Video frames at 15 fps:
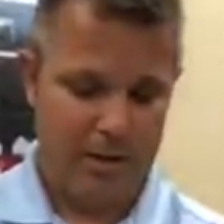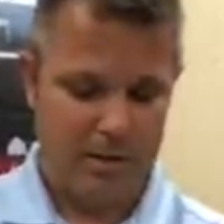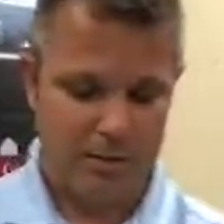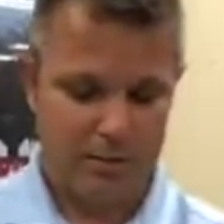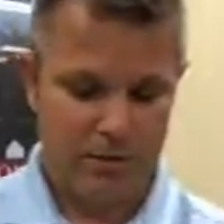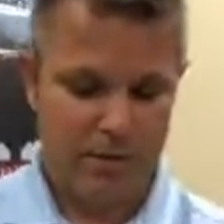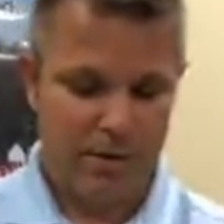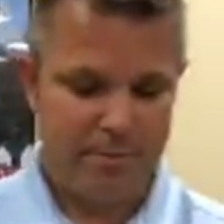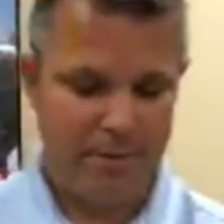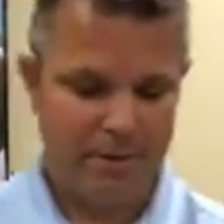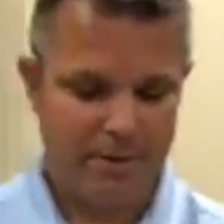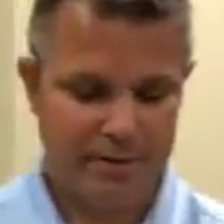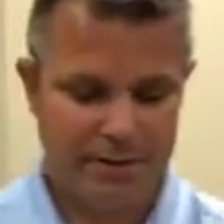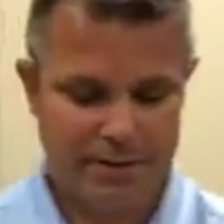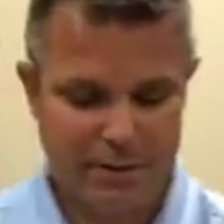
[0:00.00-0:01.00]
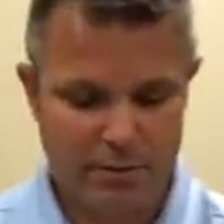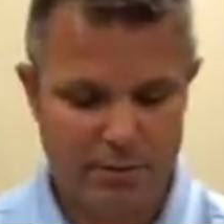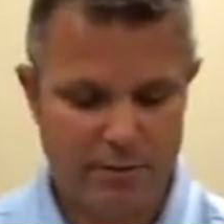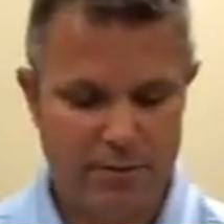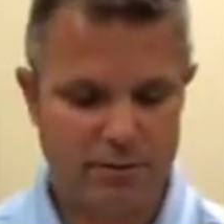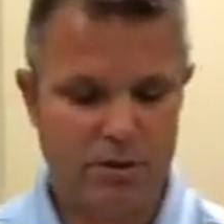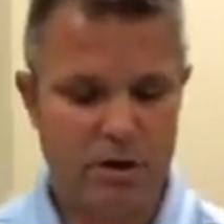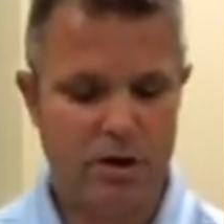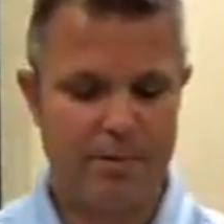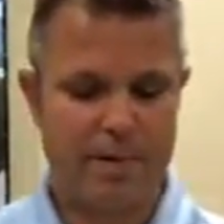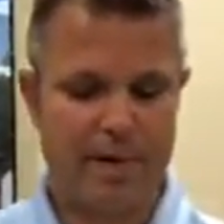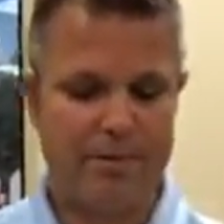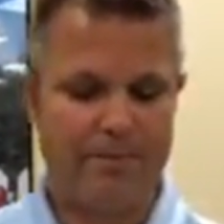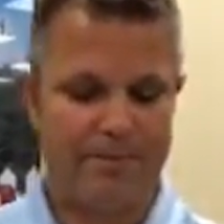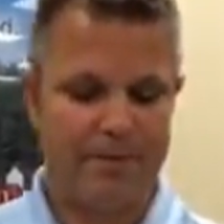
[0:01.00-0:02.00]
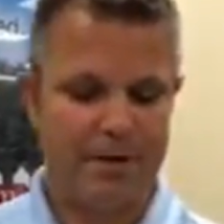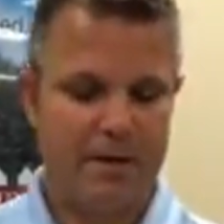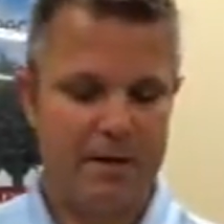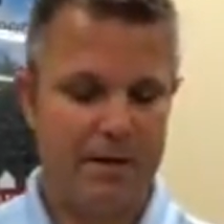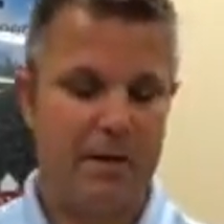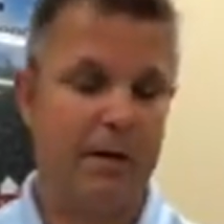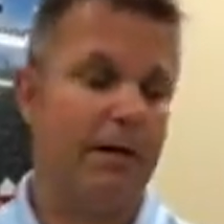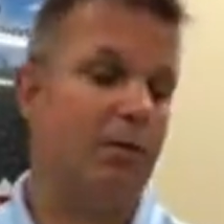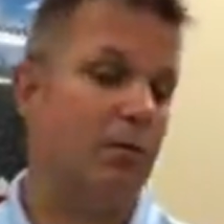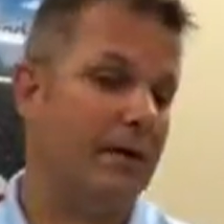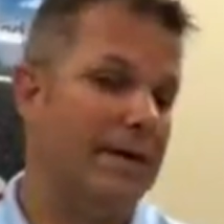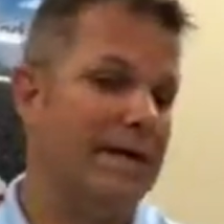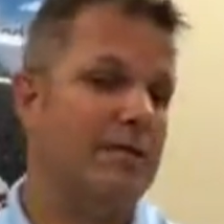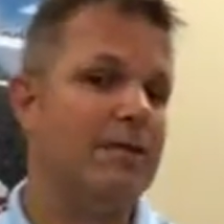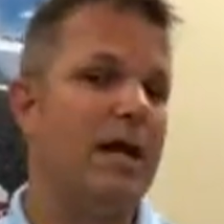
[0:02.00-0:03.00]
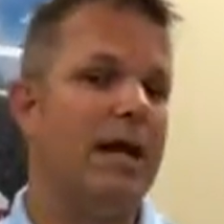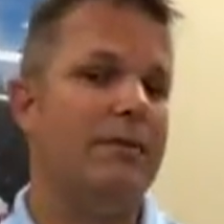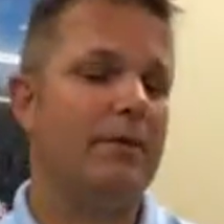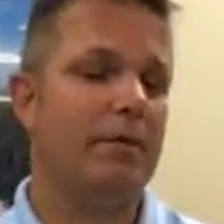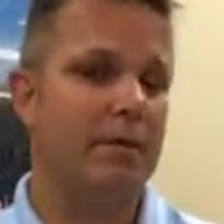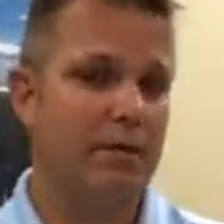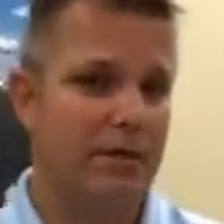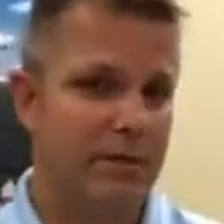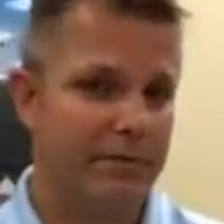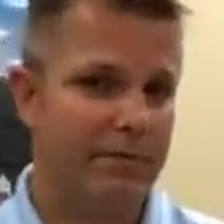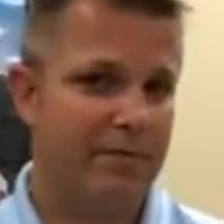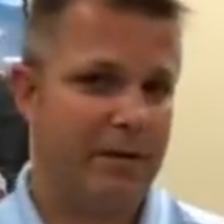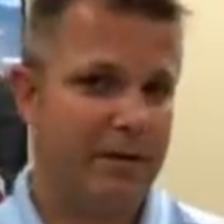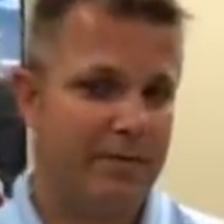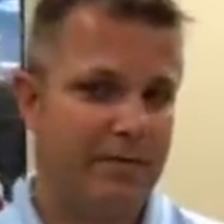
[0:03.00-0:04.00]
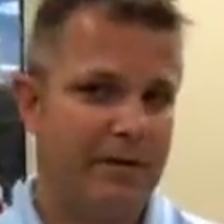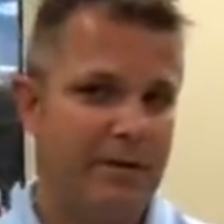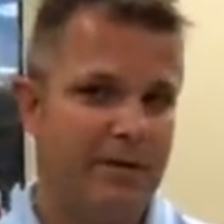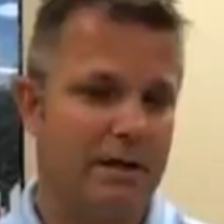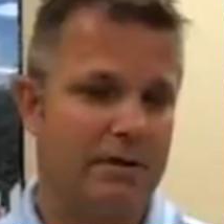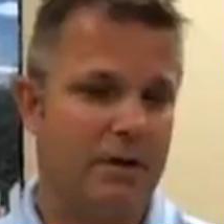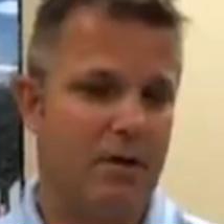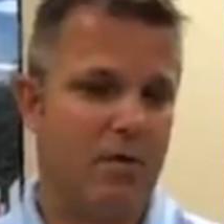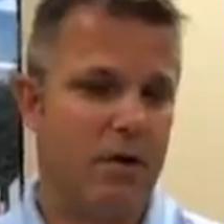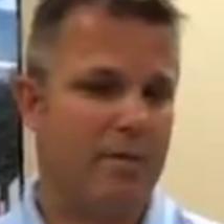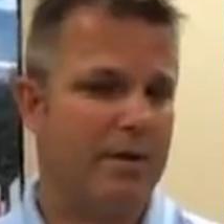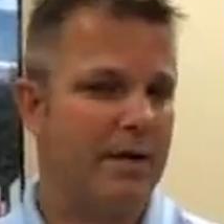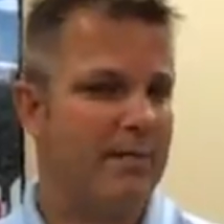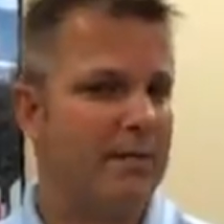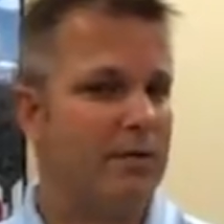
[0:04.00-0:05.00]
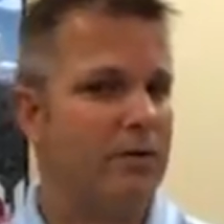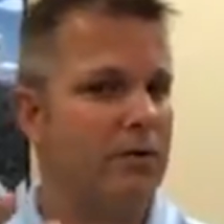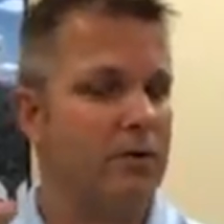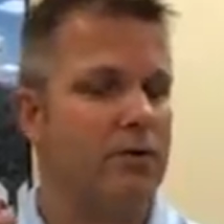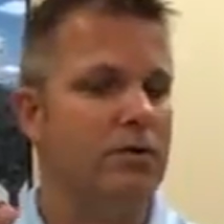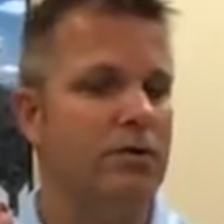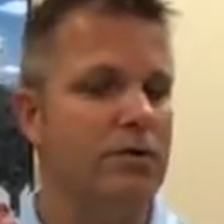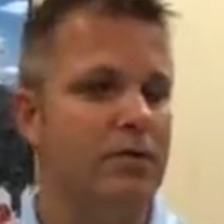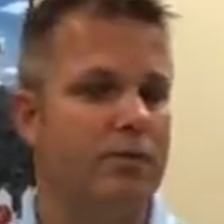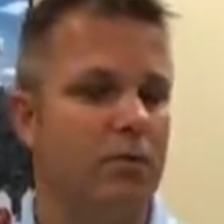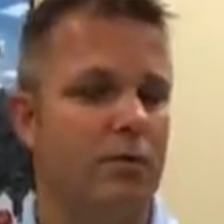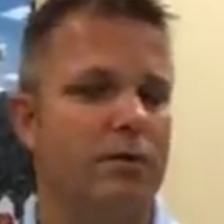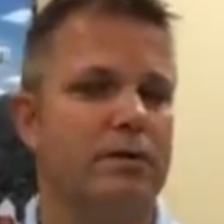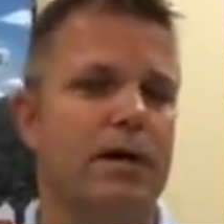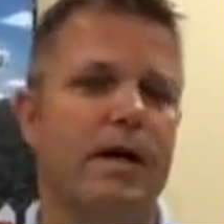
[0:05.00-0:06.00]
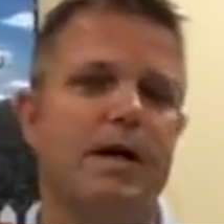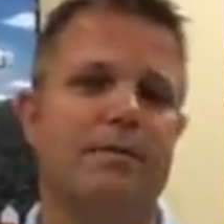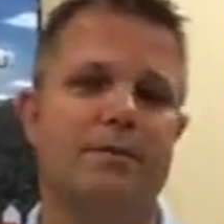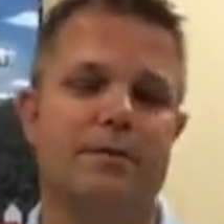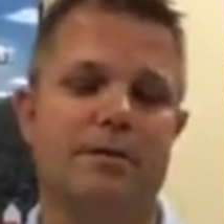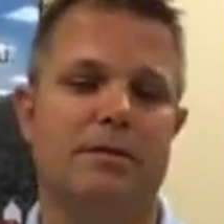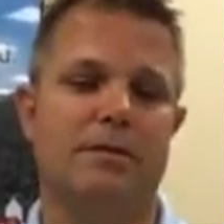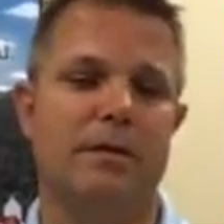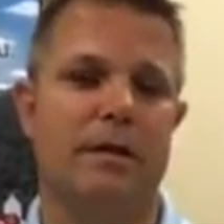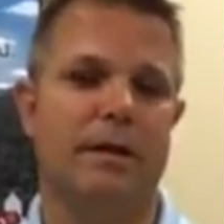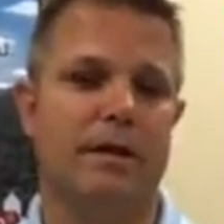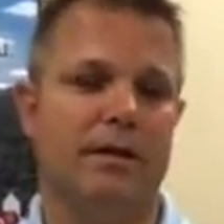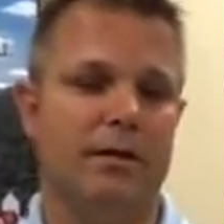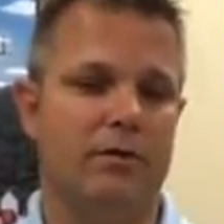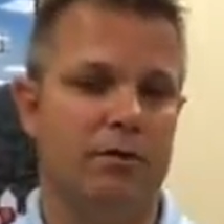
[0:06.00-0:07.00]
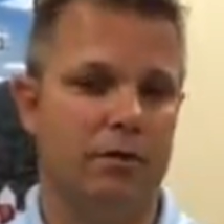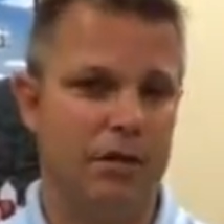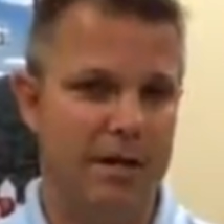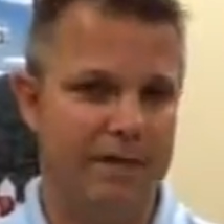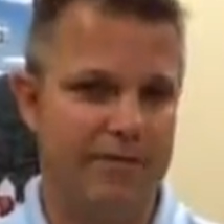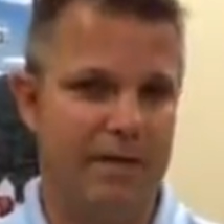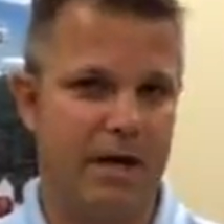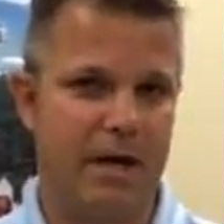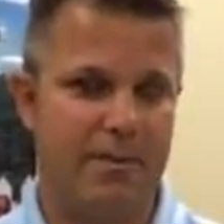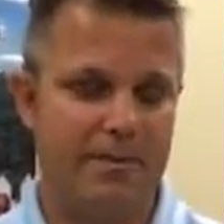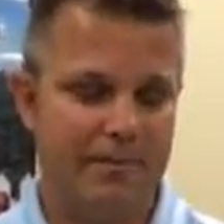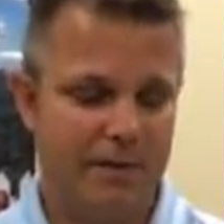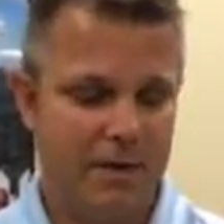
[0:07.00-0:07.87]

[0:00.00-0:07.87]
So a couple other things I wanted to talk about. Well, each time you use it, the funding fee does go up, and I think you can use it 4 times in your lifetime.